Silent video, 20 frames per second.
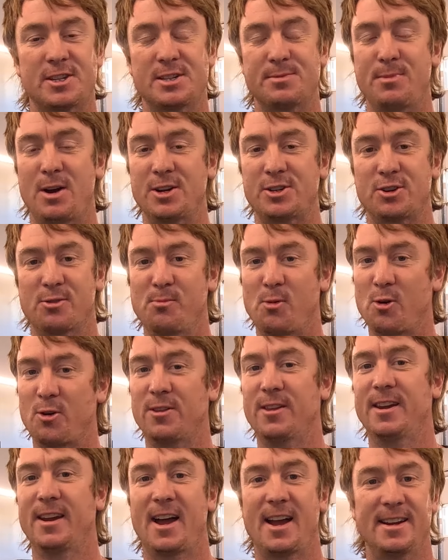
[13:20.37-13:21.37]
as much or more
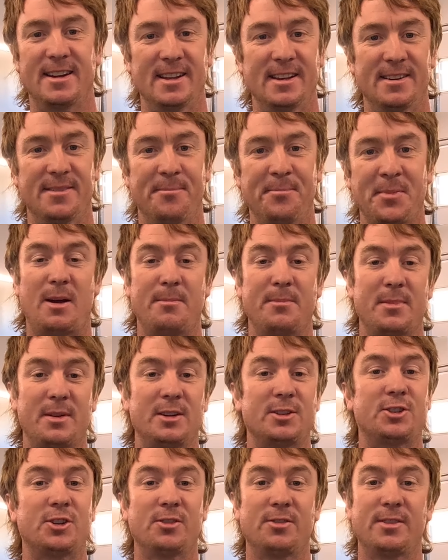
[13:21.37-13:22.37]
than I did. I'm
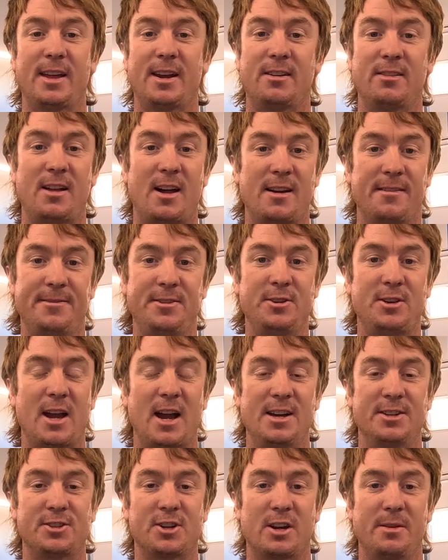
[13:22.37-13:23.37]
sure that a lot of you
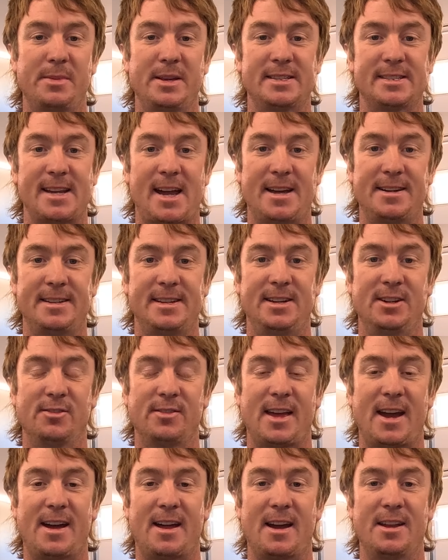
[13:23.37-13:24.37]
guys are going to be sad to hear that.